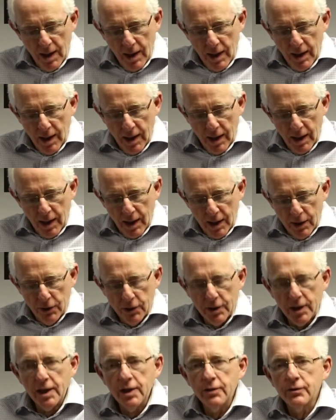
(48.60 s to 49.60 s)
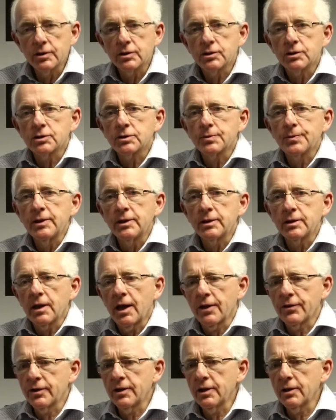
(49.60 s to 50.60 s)
I heard Adrian speak, I
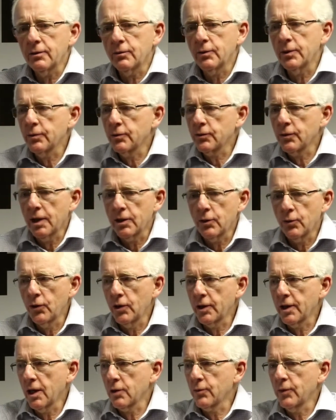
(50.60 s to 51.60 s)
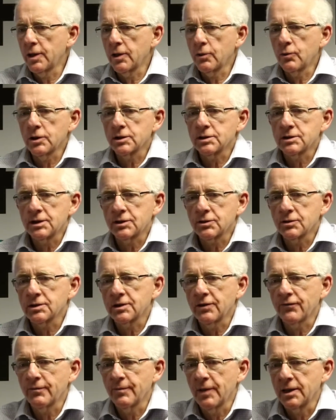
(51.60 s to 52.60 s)
think we're trying to work out when it was, 6 or
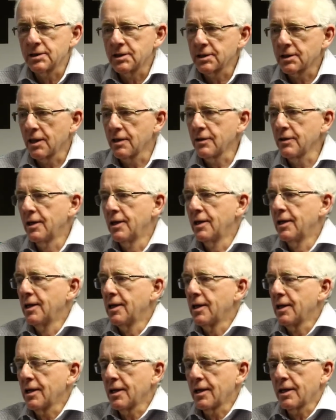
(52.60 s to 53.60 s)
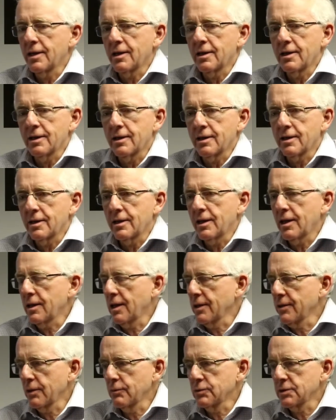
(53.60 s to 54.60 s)
7 months ago. I
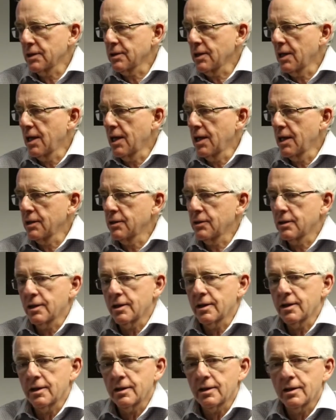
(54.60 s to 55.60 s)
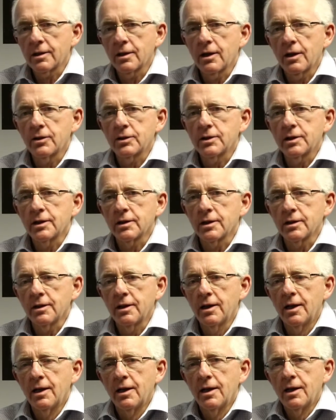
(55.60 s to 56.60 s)
think it was at the Hyatt Hotel,
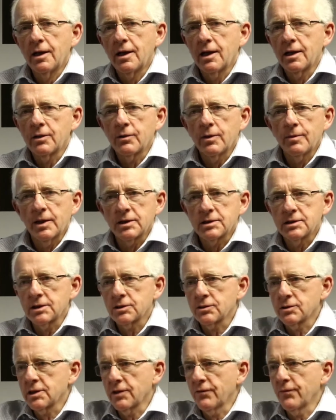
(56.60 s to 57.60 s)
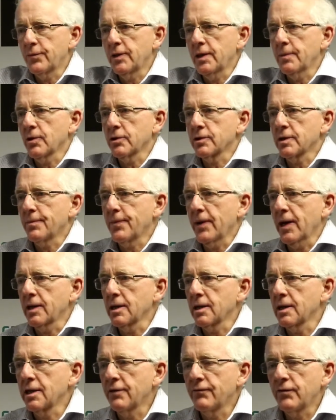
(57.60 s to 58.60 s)
and there were about 6 or 7 people on the panel,
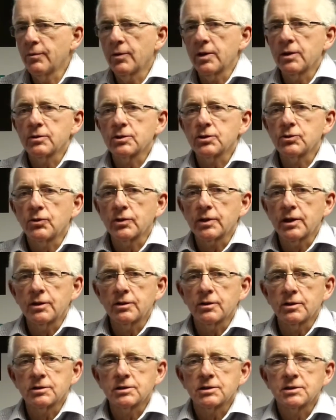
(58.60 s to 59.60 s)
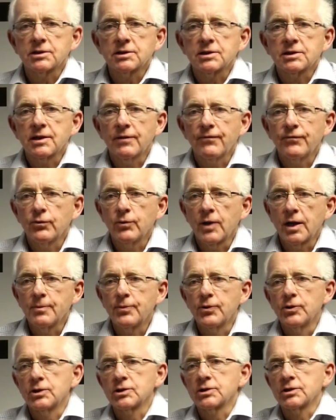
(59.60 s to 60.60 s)
and everybody was talking nonsense except for one
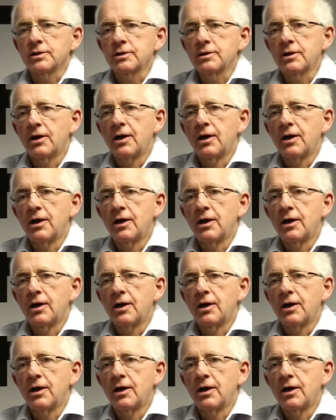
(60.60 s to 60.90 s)
person.